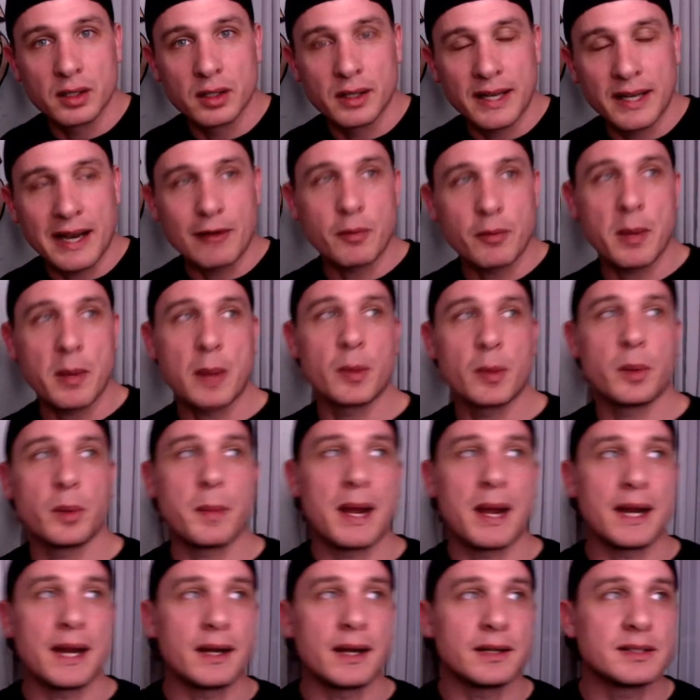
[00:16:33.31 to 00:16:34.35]
And I remember
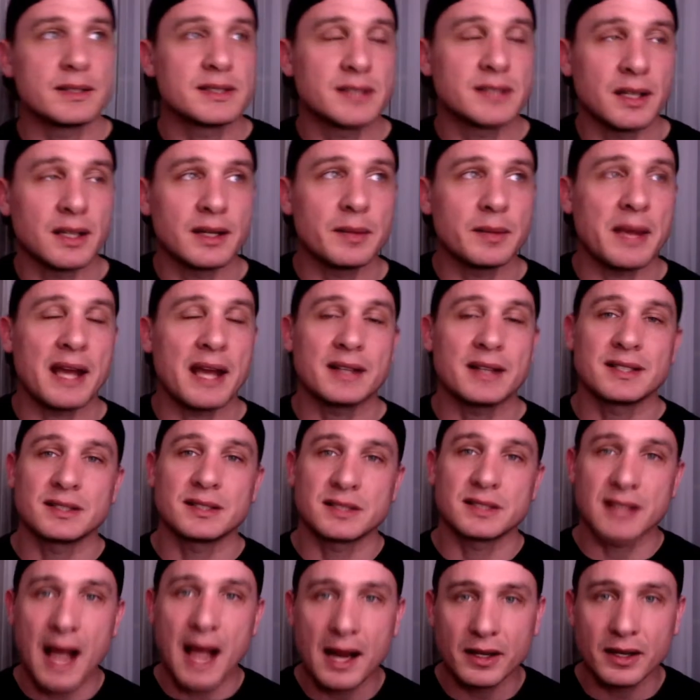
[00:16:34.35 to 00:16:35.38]
my son had
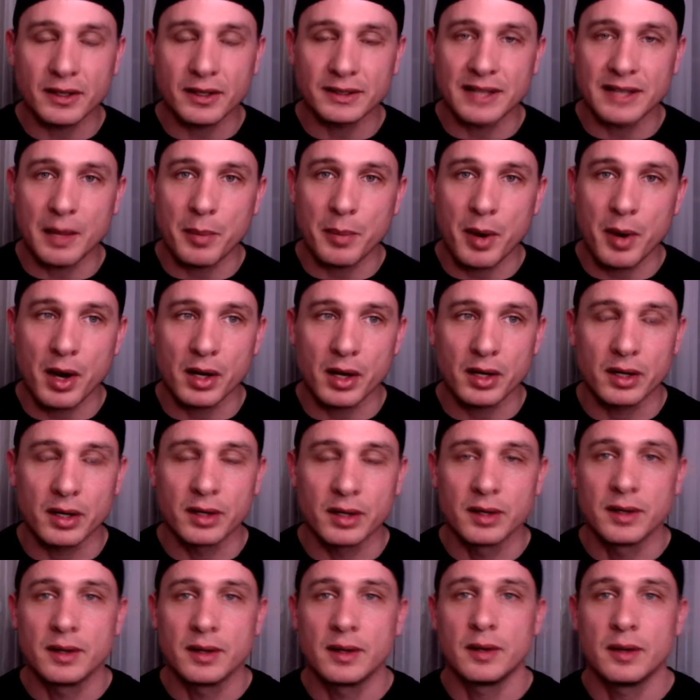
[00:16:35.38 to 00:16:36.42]
soccer at that park
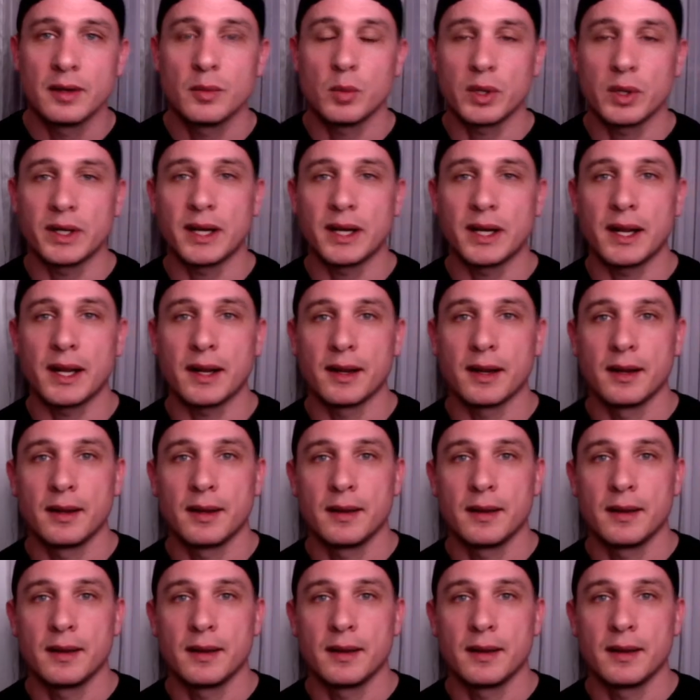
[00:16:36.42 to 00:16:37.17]
one day.